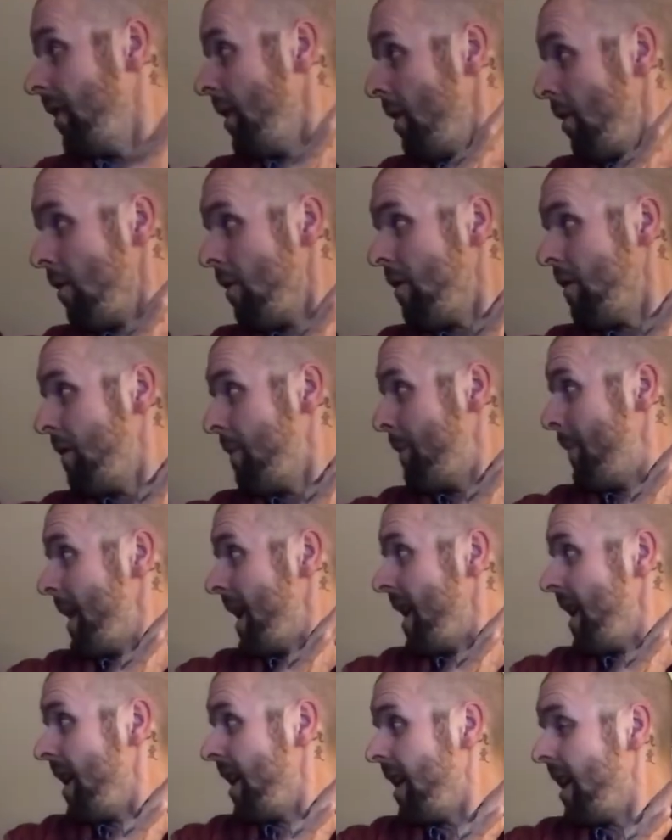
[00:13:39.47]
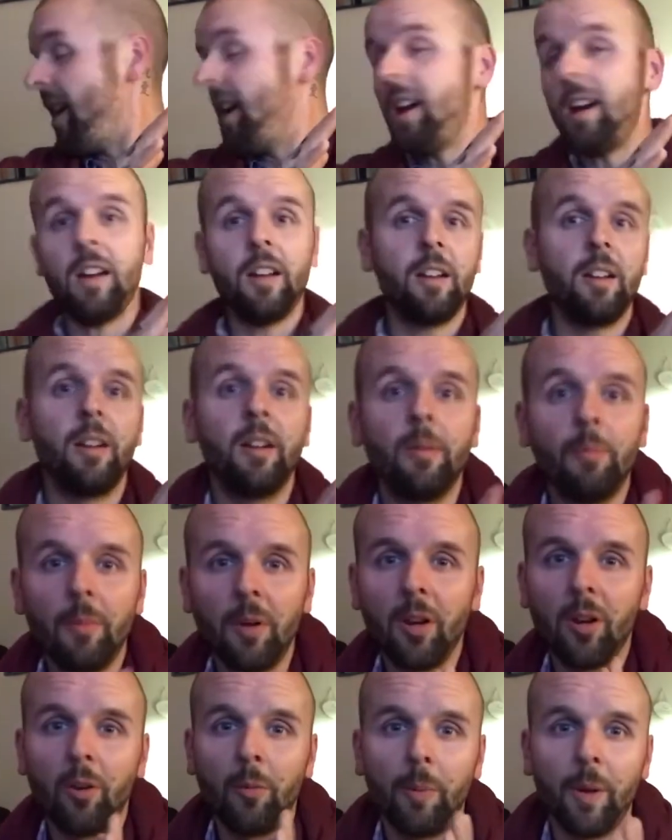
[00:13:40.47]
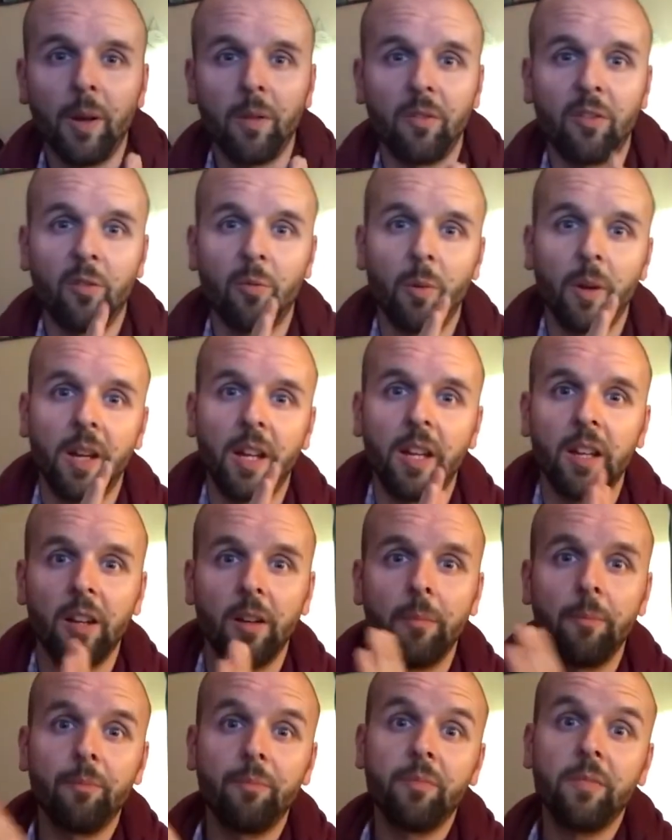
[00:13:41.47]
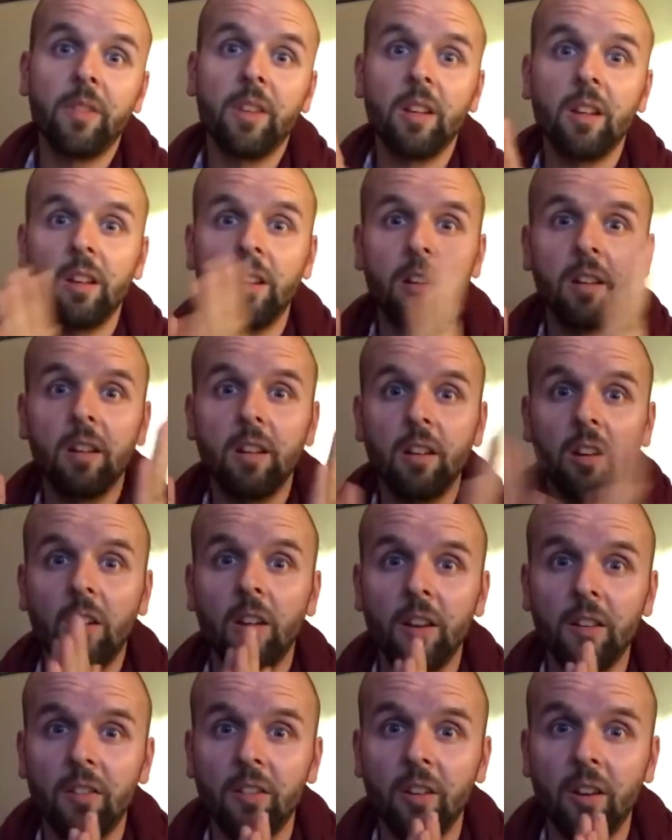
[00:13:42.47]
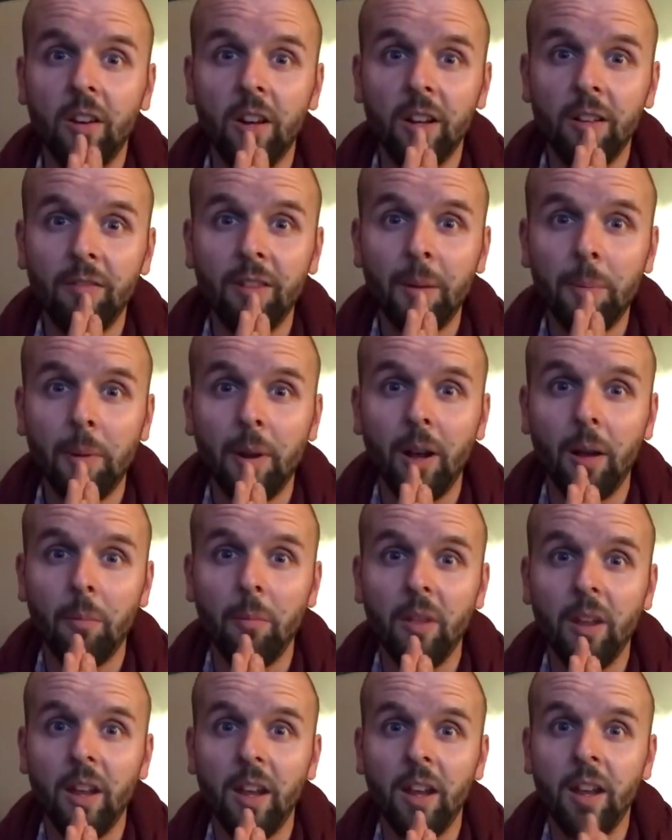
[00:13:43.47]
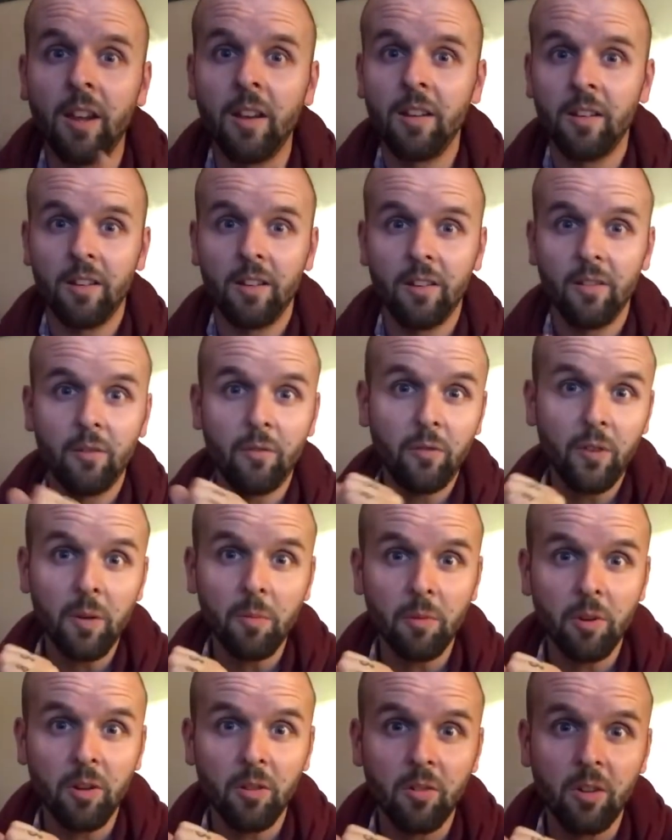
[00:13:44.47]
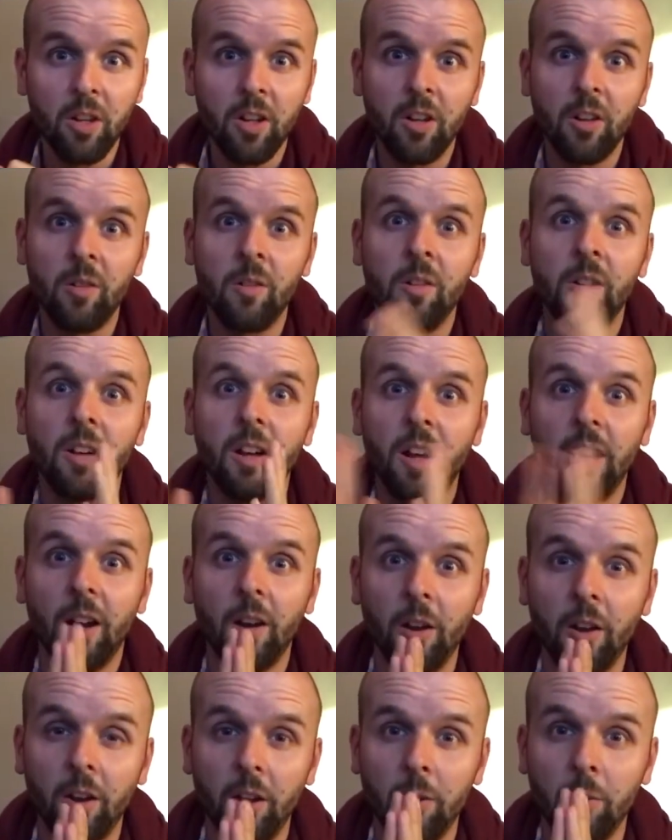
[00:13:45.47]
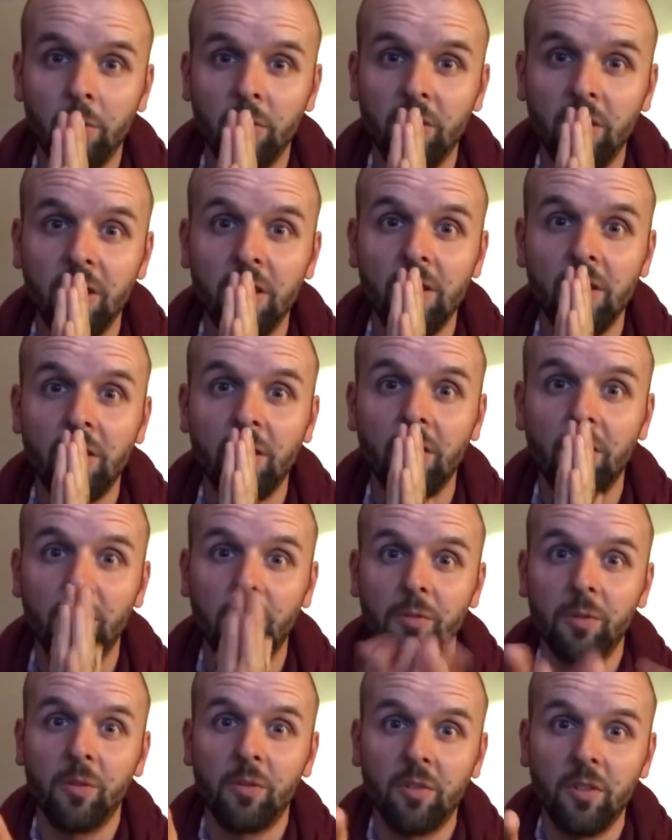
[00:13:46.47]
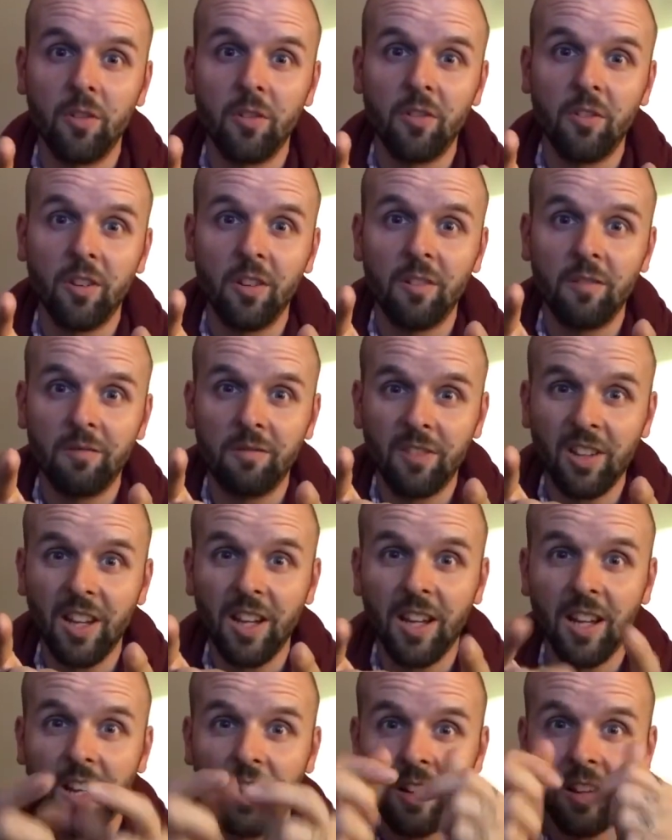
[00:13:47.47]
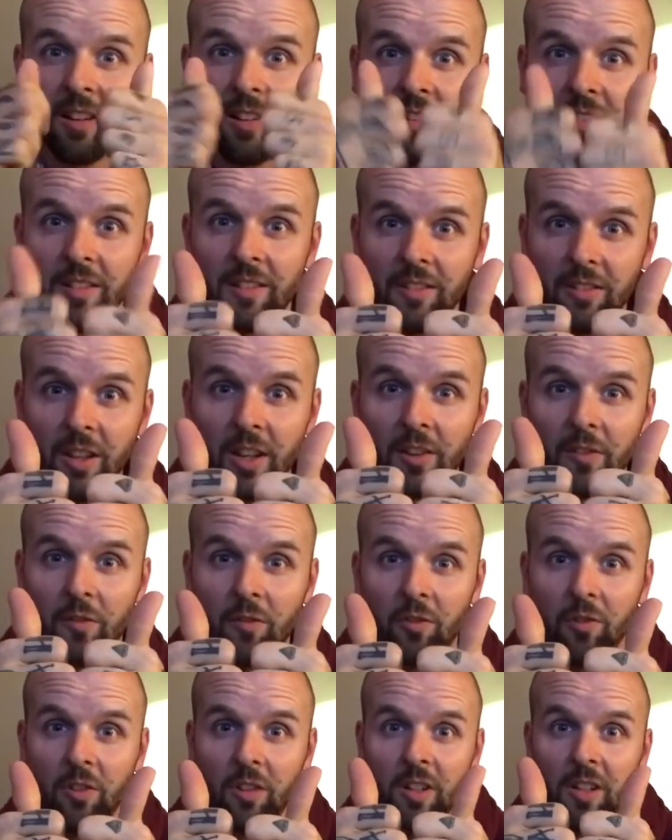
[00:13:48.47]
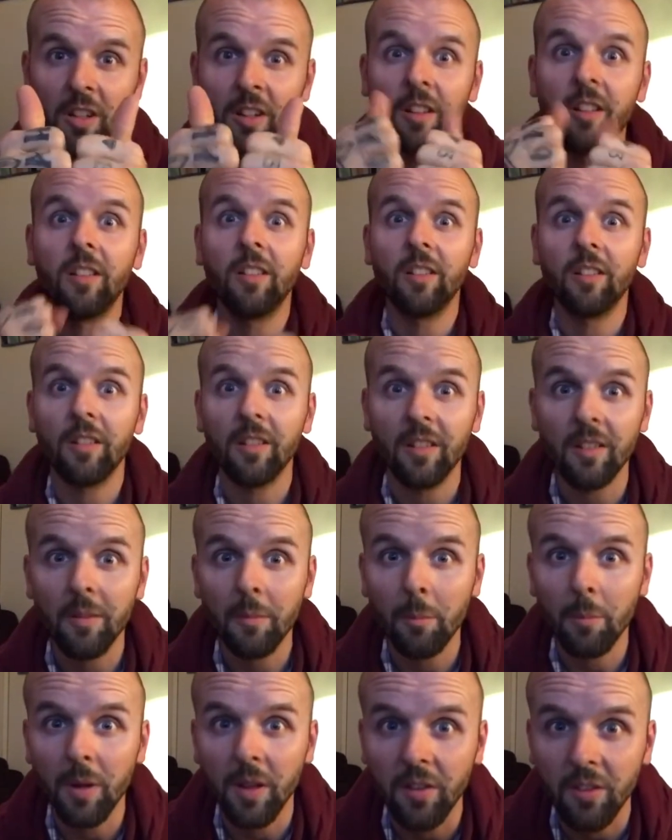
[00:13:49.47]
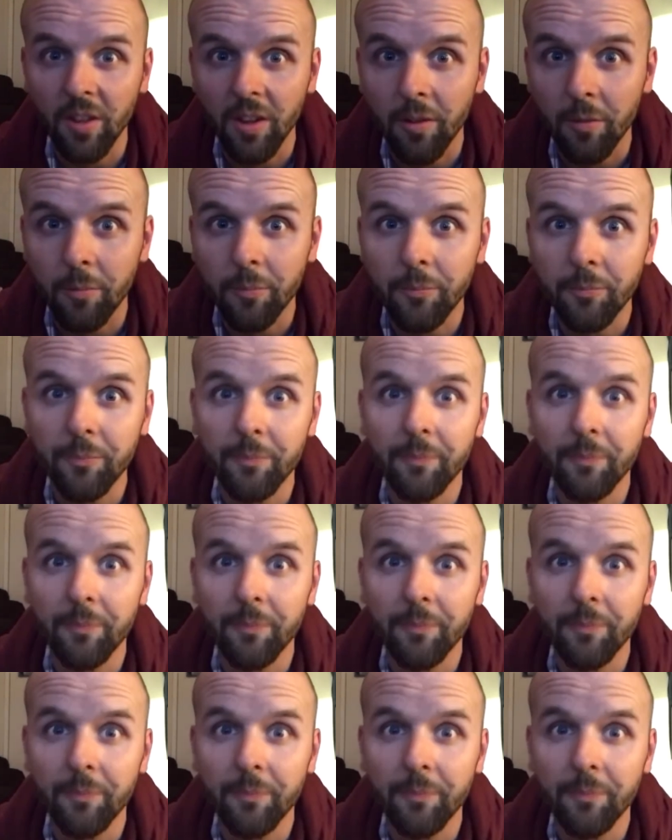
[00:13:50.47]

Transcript: oh Bella, my little Bells is waking up guys, I'm going to wrap it up there, feed my little girl, and I will see you guys real soon. So take care, thanks for joining, peace out.